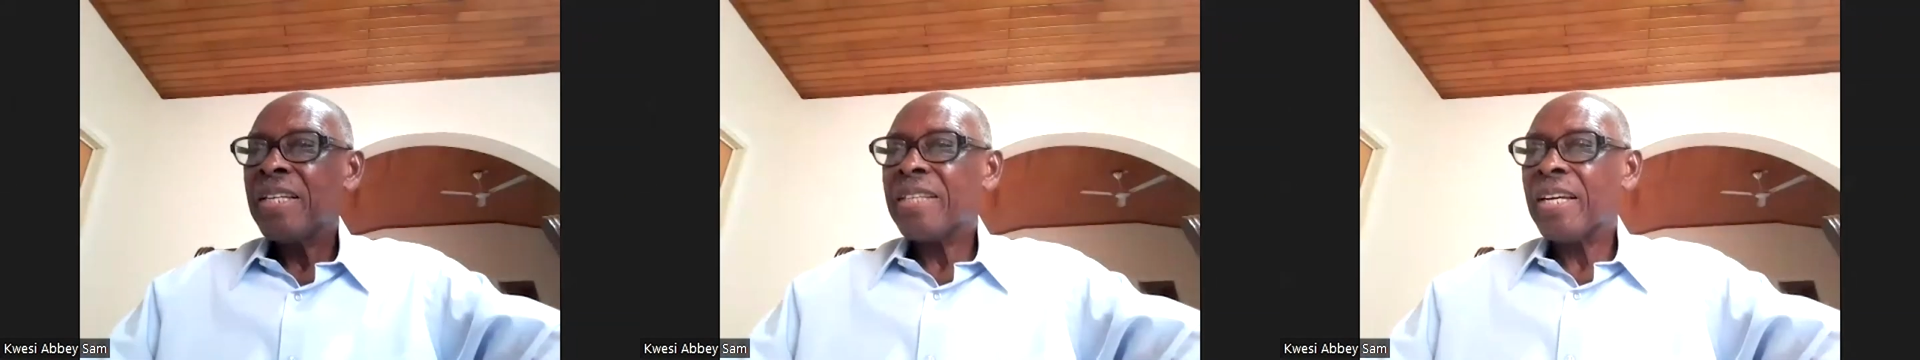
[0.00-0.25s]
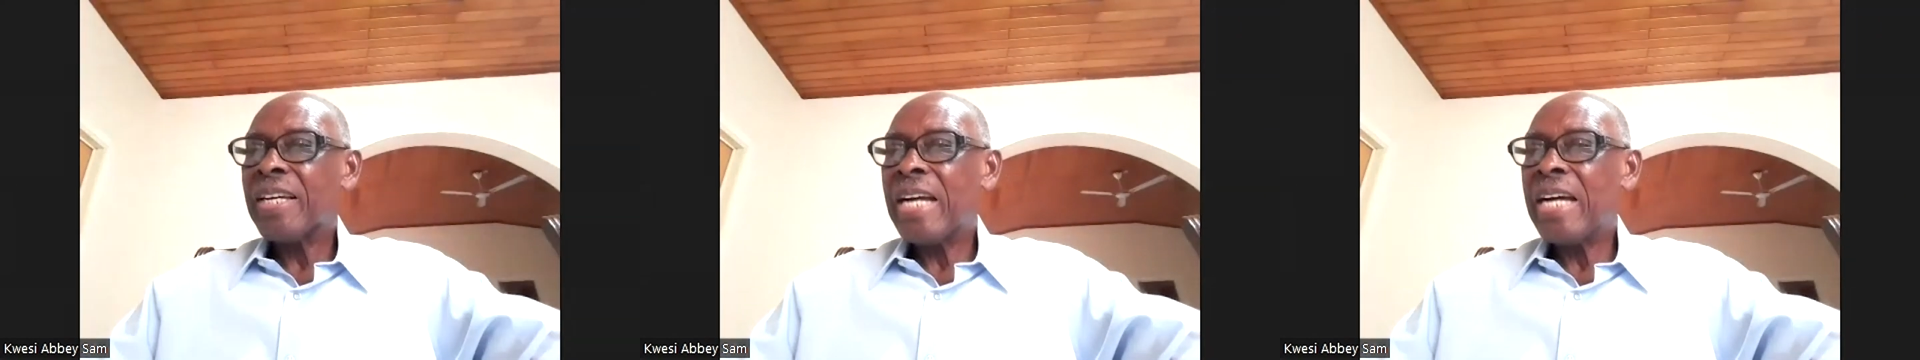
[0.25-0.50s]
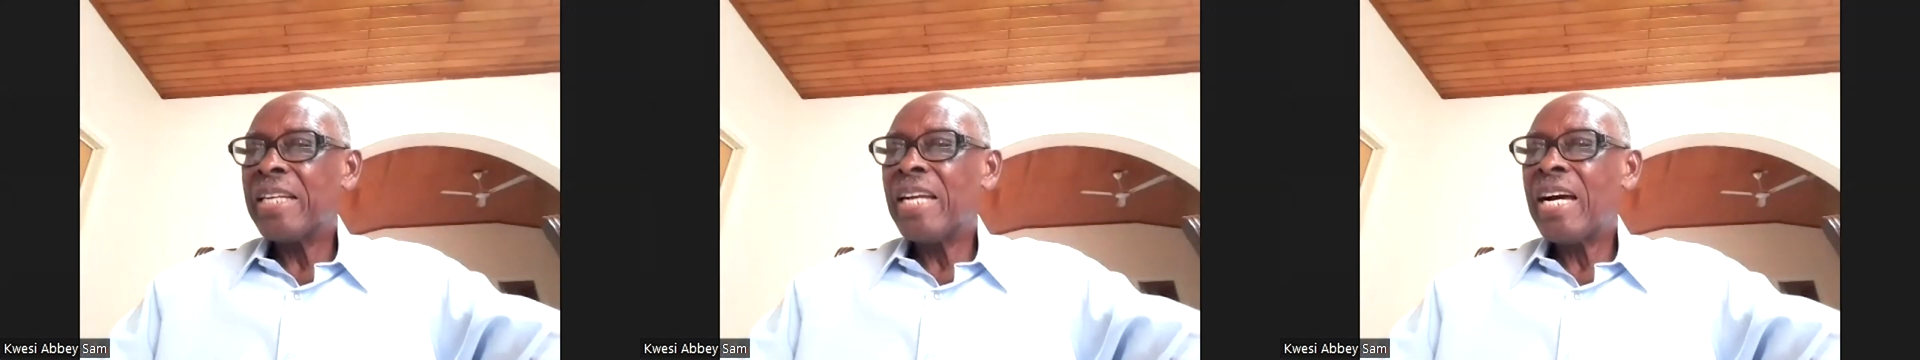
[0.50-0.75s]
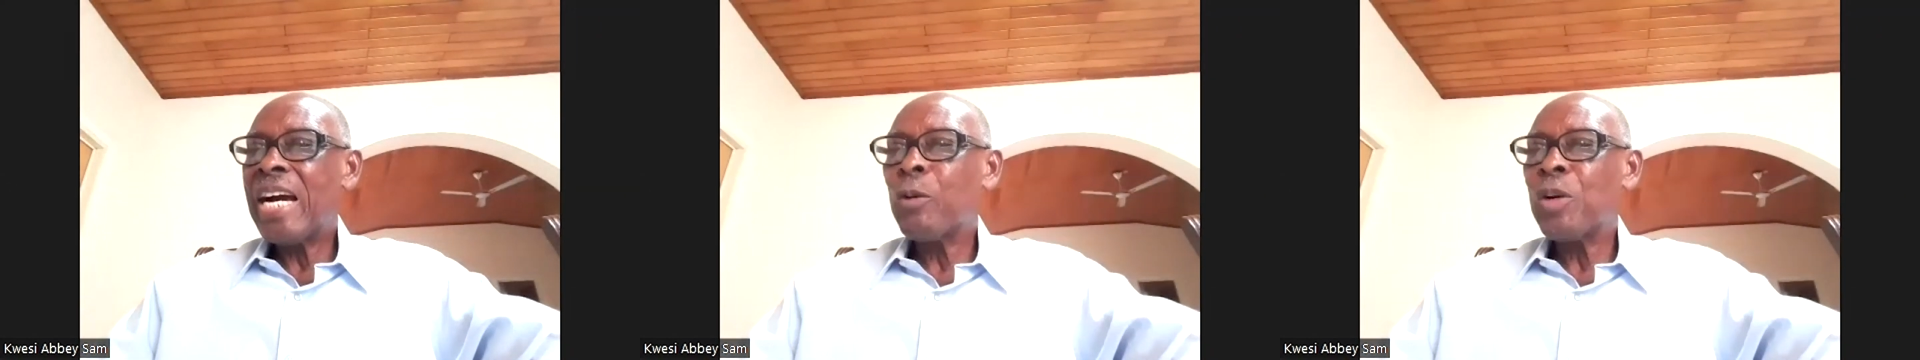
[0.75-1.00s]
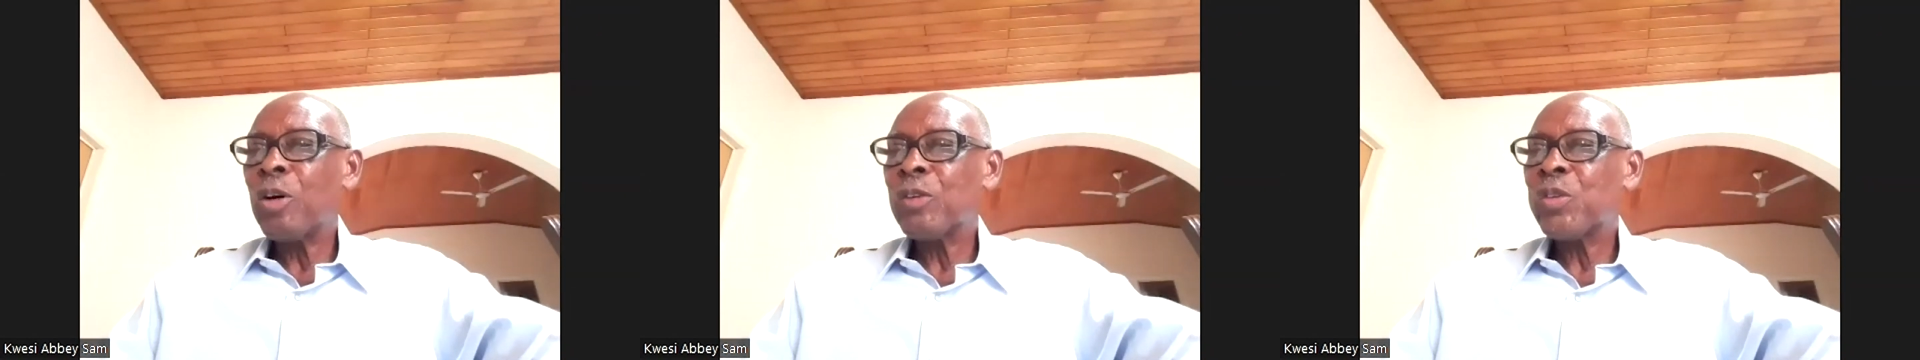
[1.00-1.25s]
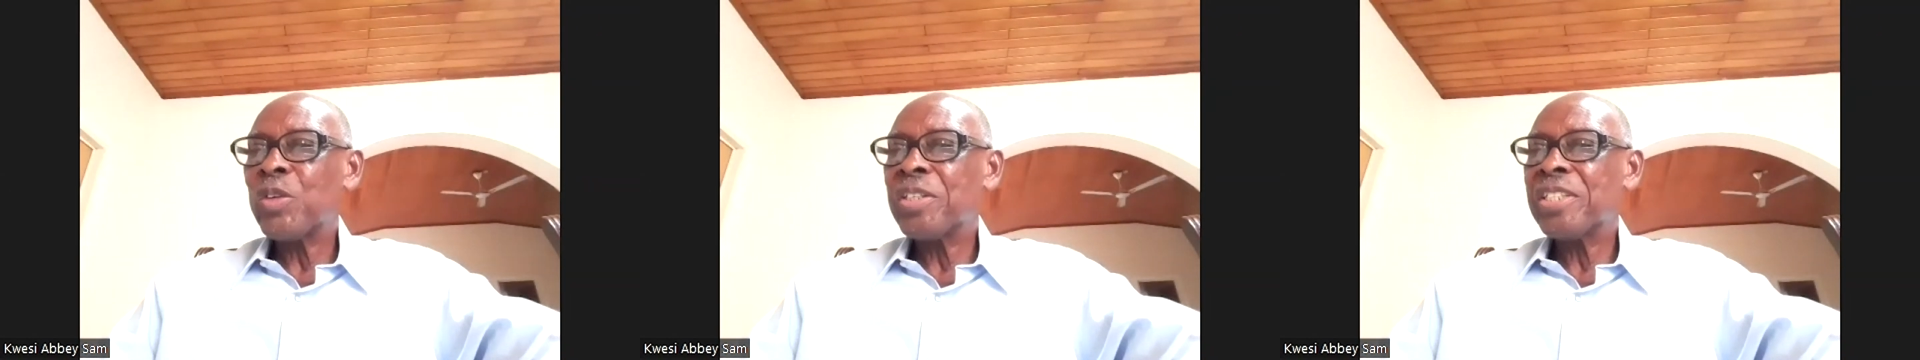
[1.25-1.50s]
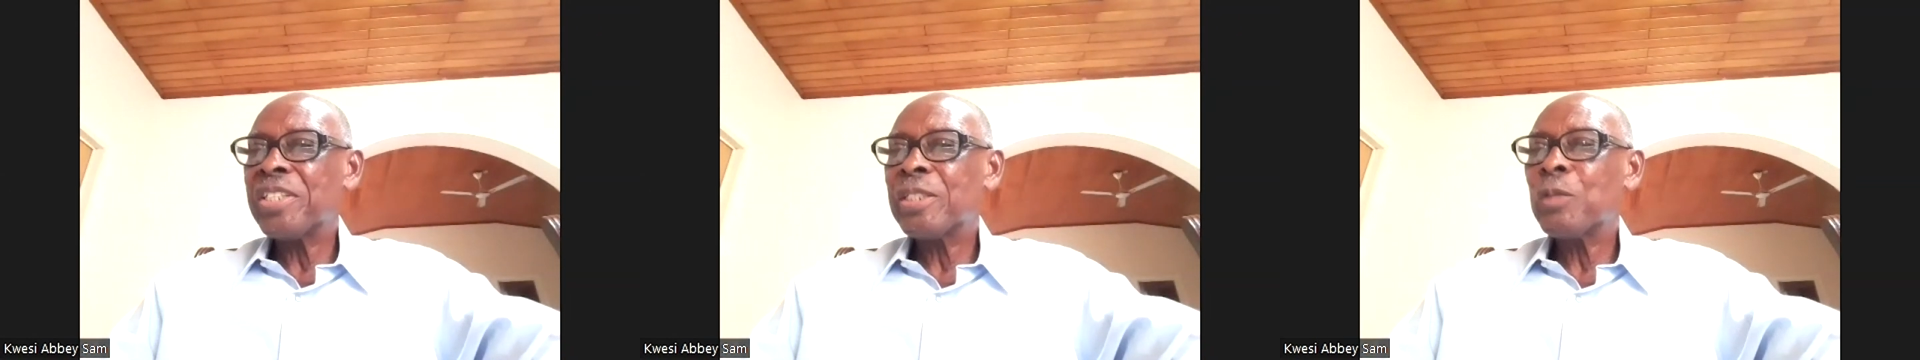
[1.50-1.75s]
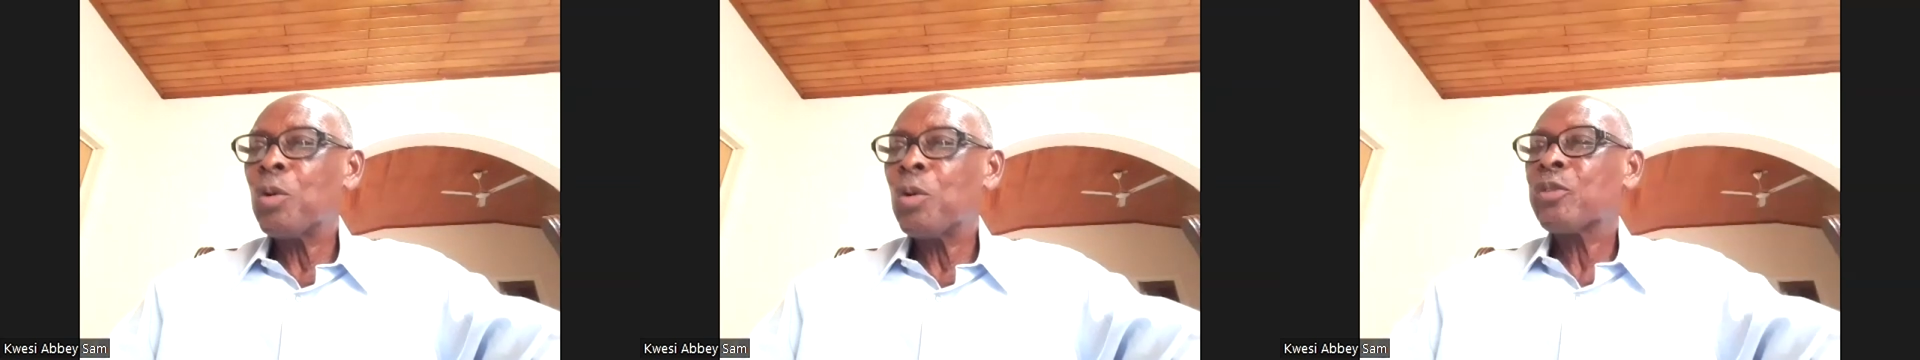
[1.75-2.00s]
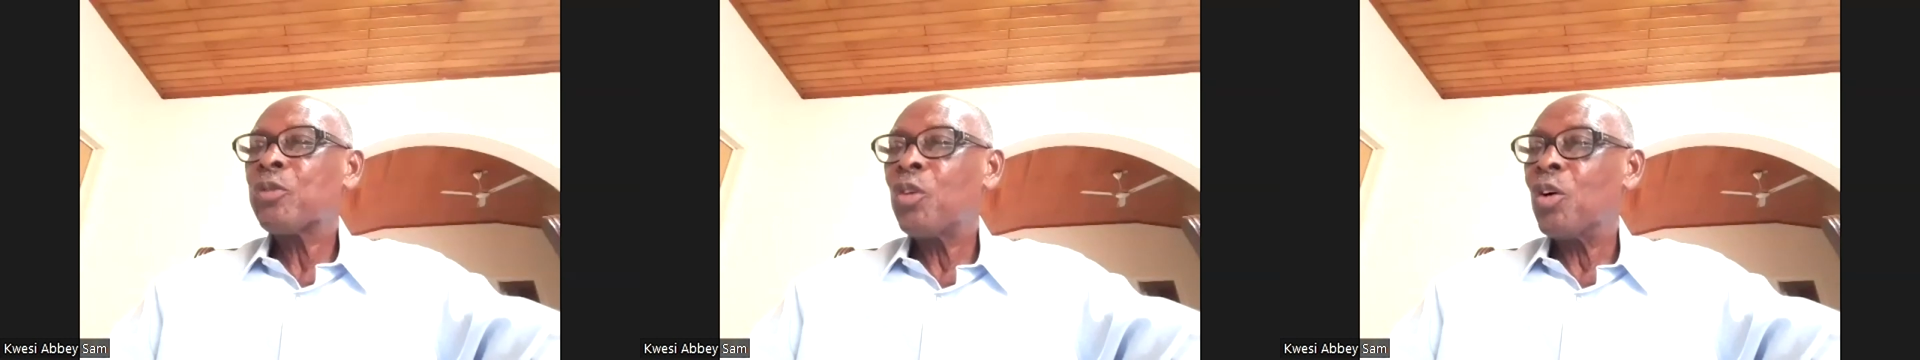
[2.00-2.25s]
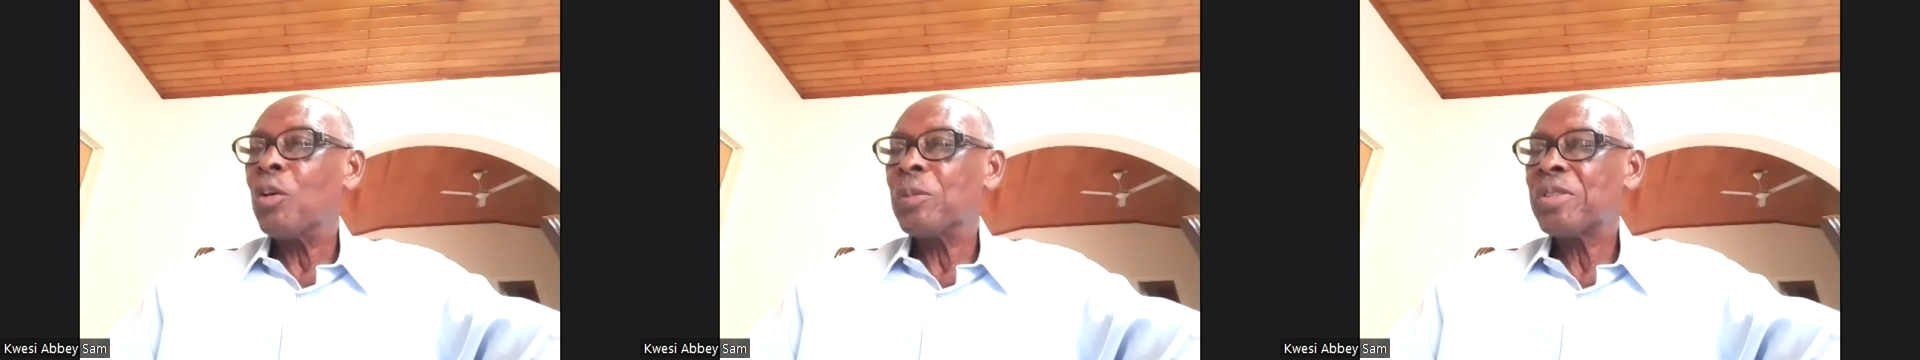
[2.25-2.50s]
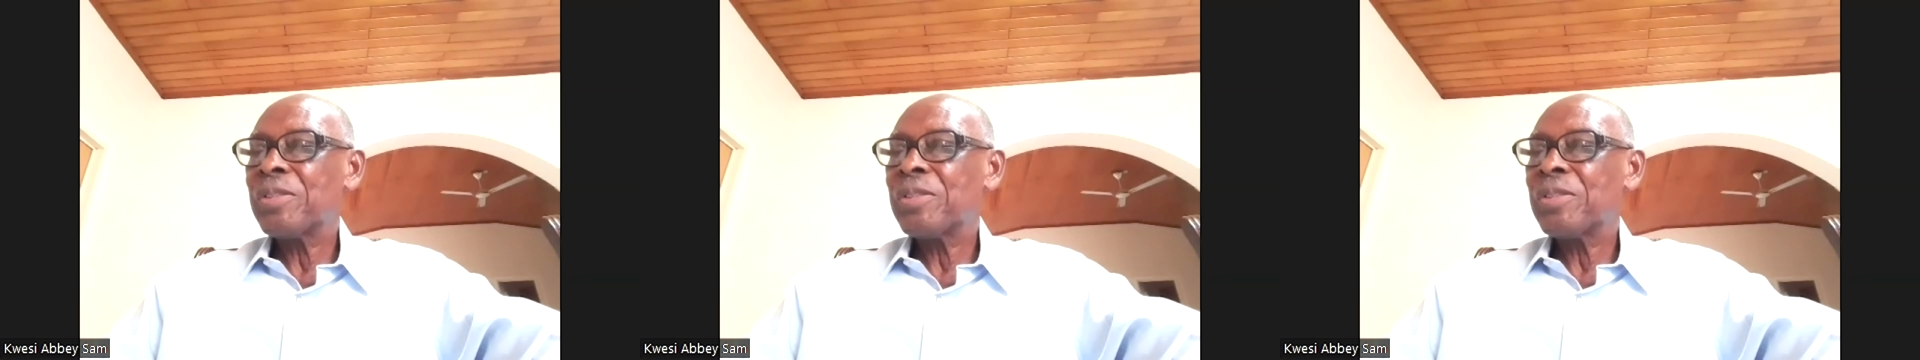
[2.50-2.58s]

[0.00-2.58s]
the Ghana Highway Authority was formed.